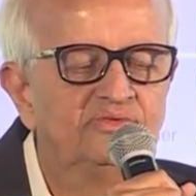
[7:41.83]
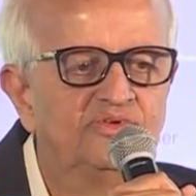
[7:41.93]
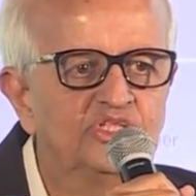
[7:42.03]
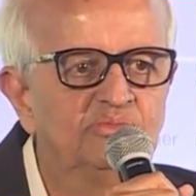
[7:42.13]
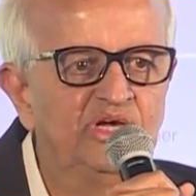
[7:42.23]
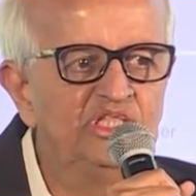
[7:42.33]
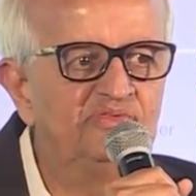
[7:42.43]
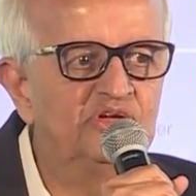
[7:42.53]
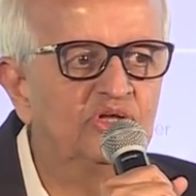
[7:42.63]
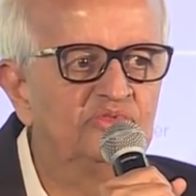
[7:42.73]
for the
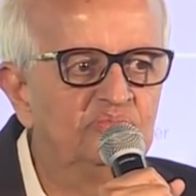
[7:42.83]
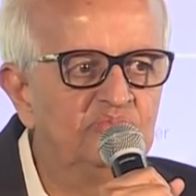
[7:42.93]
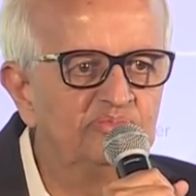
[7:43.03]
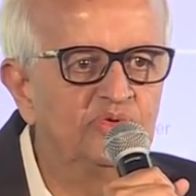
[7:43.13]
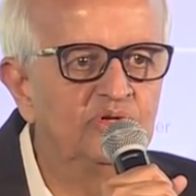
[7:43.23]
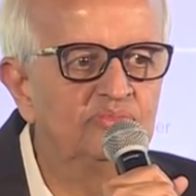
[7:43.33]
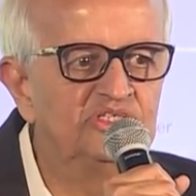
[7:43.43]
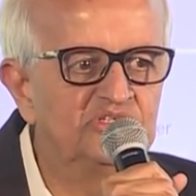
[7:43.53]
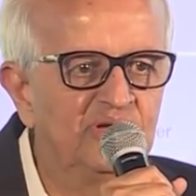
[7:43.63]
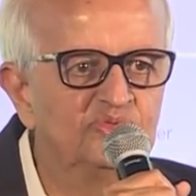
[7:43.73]
benefit of the people
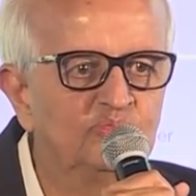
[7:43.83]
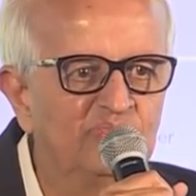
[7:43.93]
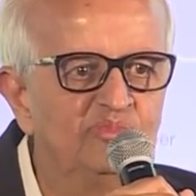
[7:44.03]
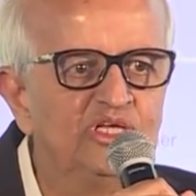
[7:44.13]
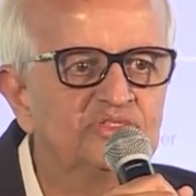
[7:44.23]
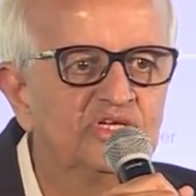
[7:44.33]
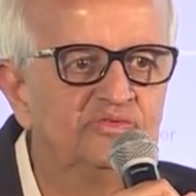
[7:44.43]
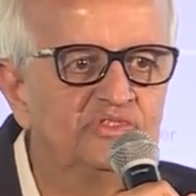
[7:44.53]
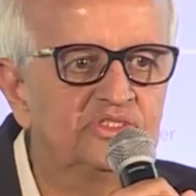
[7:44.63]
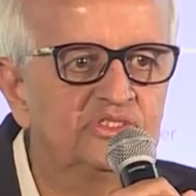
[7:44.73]
in terms of public
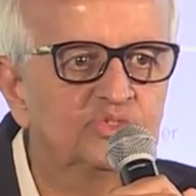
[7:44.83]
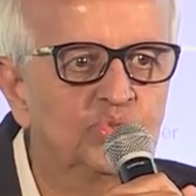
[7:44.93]
services,